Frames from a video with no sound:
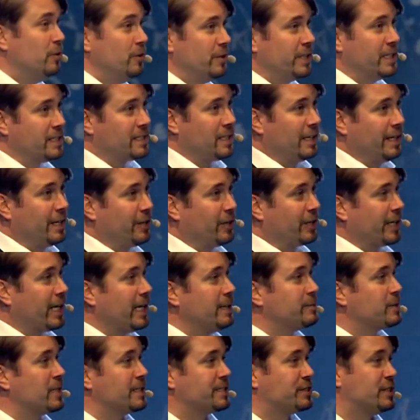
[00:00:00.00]
years later,
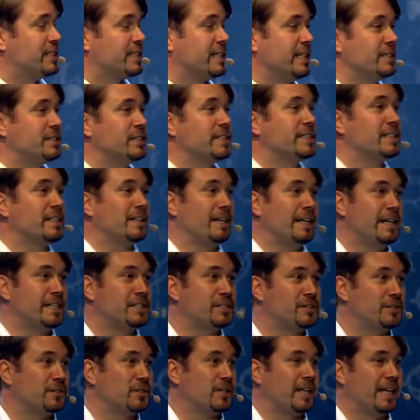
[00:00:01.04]
games such as
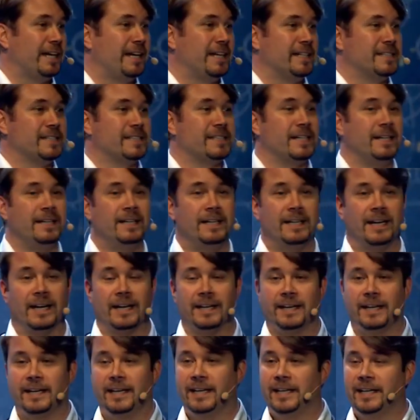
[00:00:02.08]
Clash of Clans
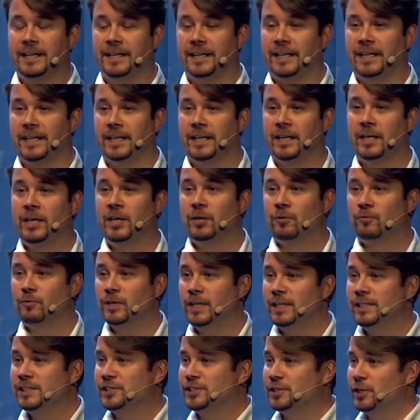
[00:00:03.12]
and Hay Day
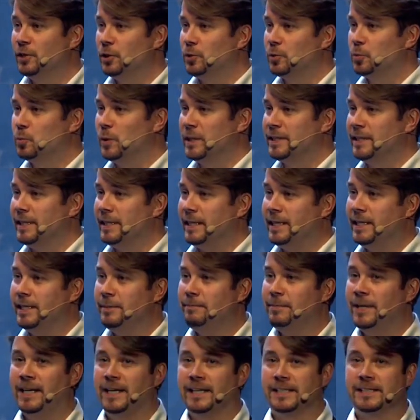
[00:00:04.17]
really showed what
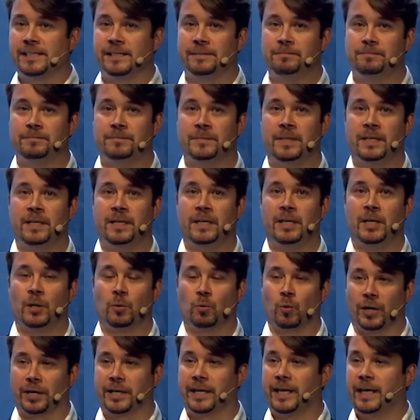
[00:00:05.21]
iPads
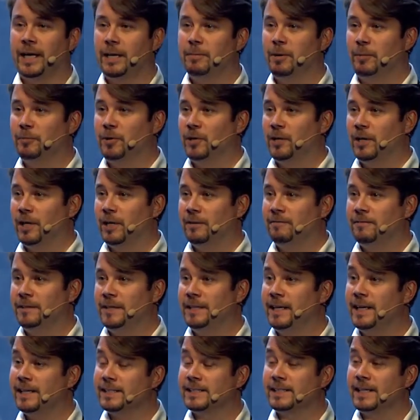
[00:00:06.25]
were capable of
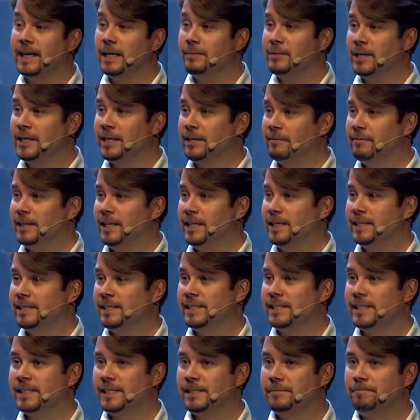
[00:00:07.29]
as gaming
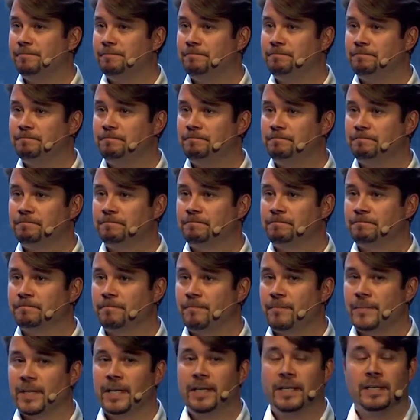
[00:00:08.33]
devices.
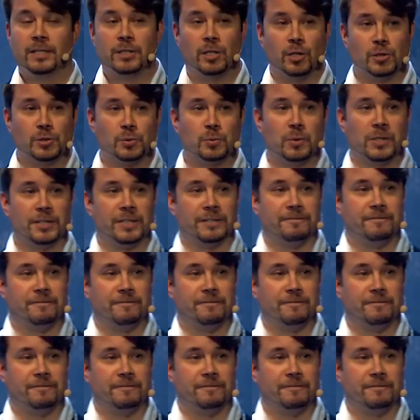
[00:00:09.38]
Those were the